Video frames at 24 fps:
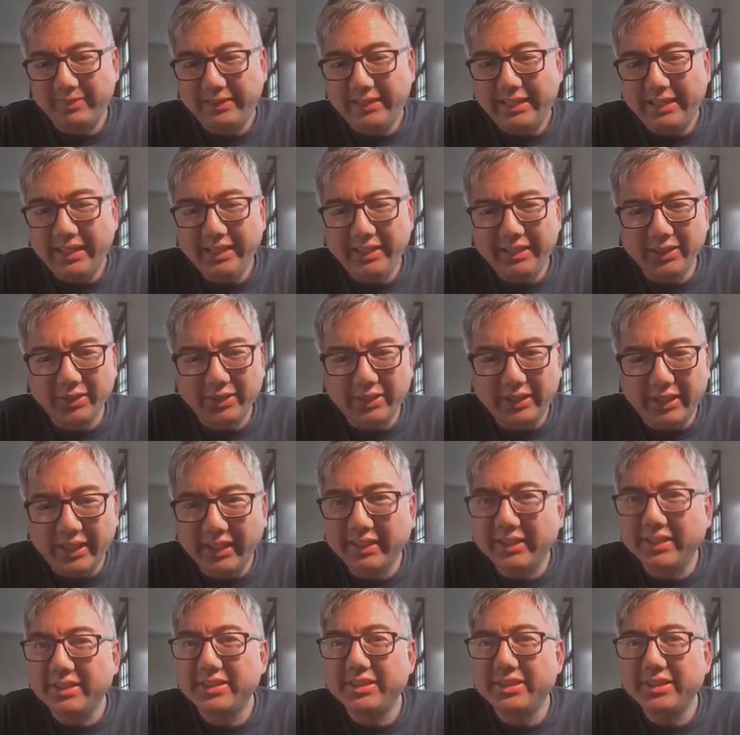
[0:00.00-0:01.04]
getting your
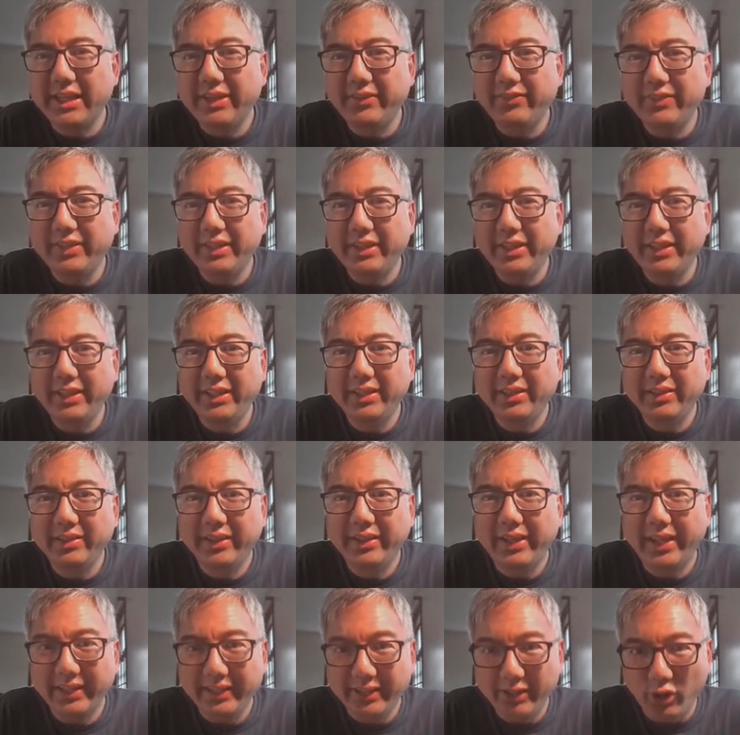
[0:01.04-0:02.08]
king to safety
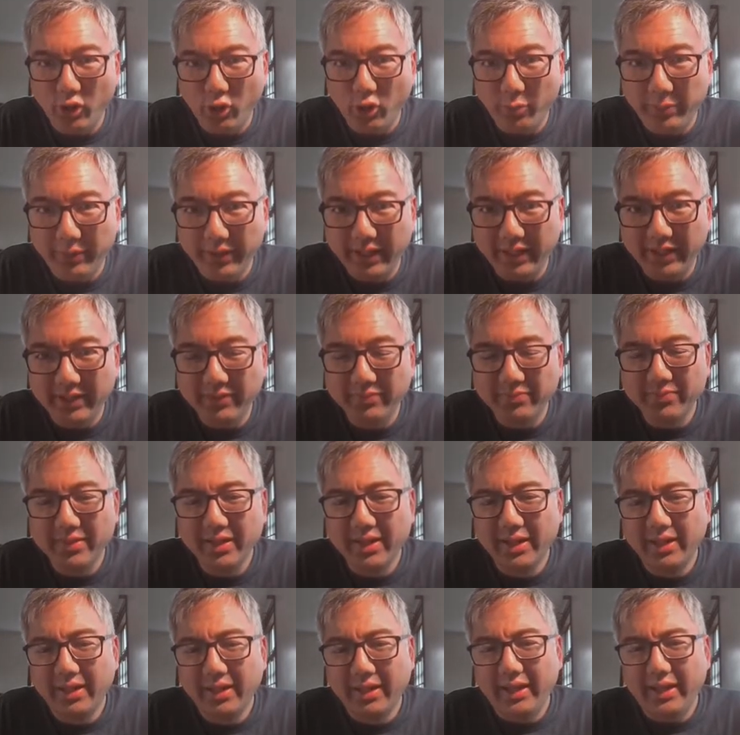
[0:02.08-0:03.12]
in the opening
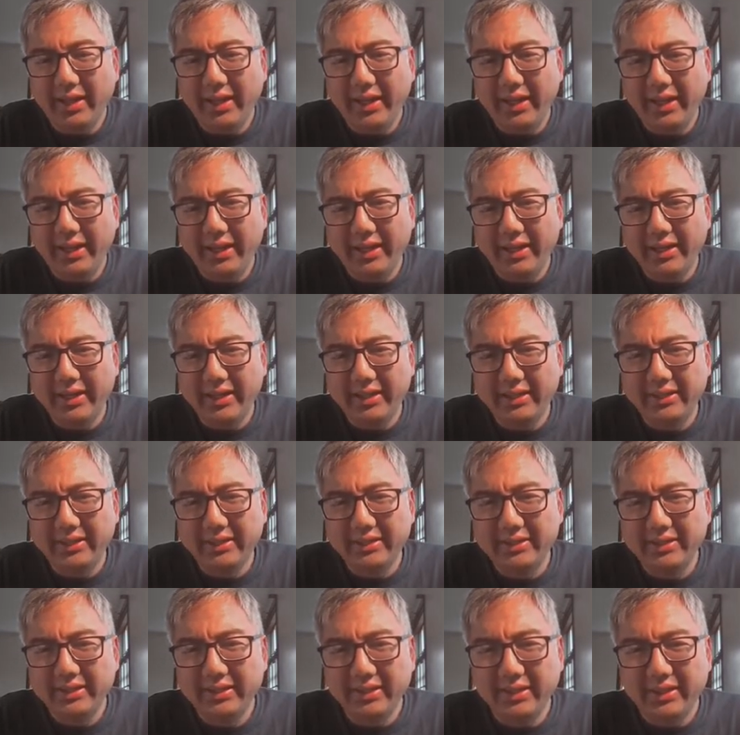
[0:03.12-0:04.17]

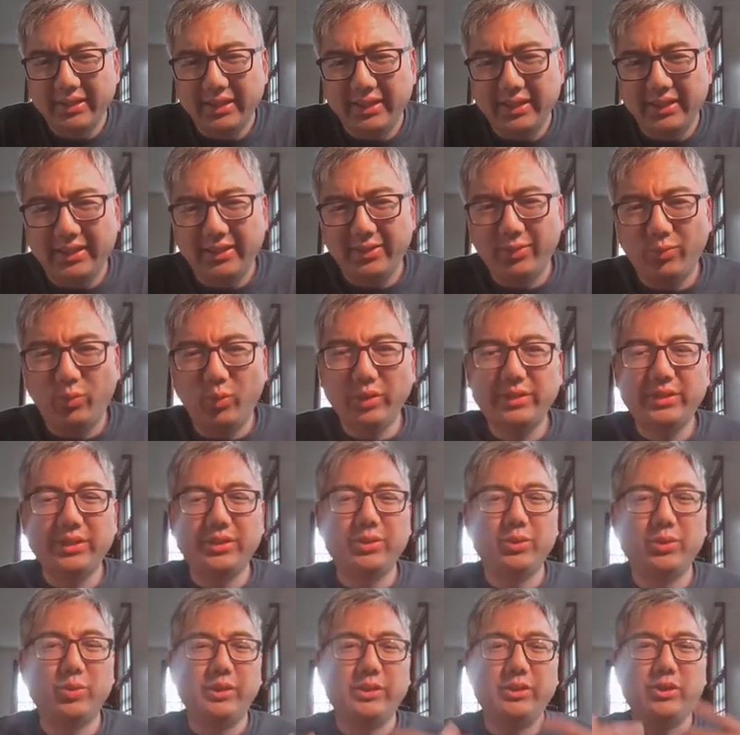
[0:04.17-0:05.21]
and what to
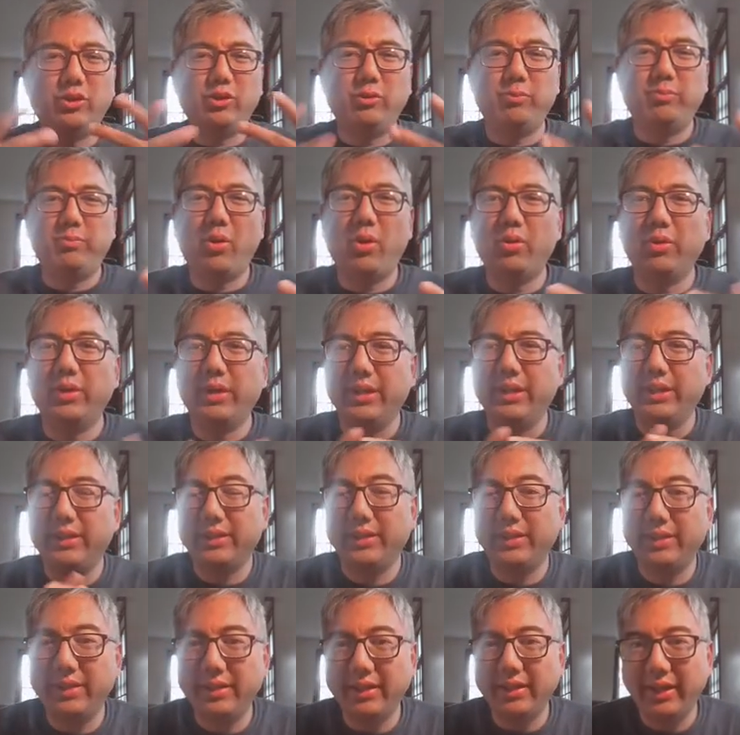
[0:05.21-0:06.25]
do when your opponent
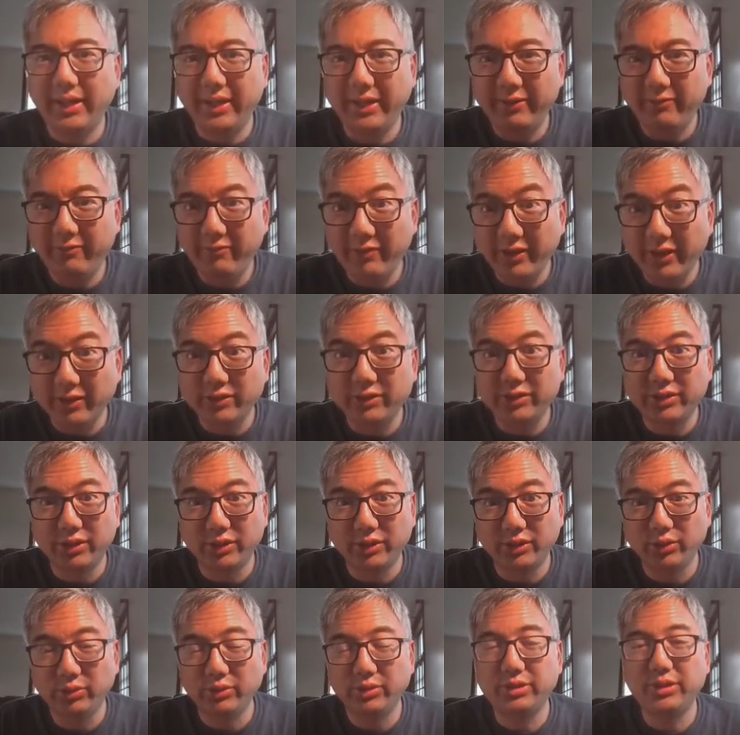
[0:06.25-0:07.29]
fails
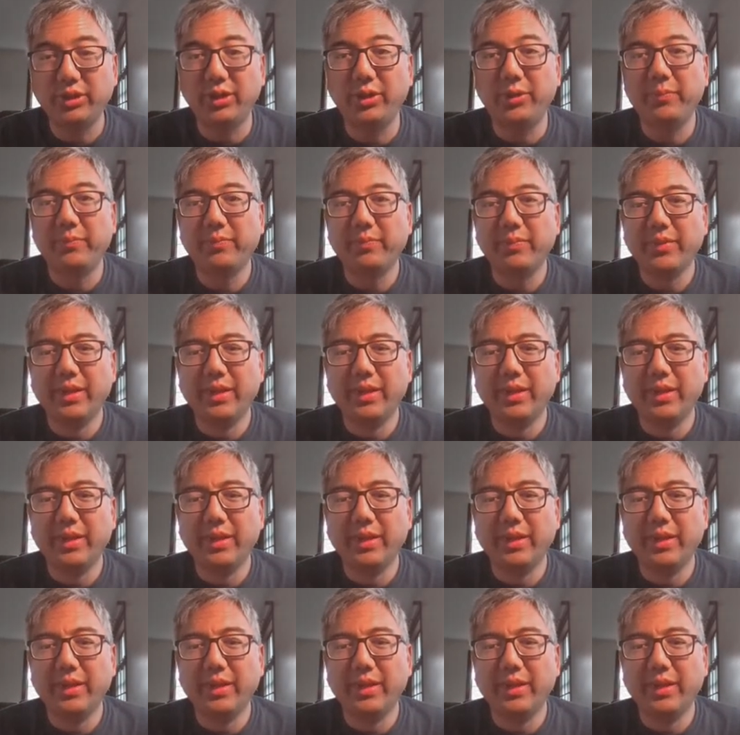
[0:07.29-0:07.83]
to do so.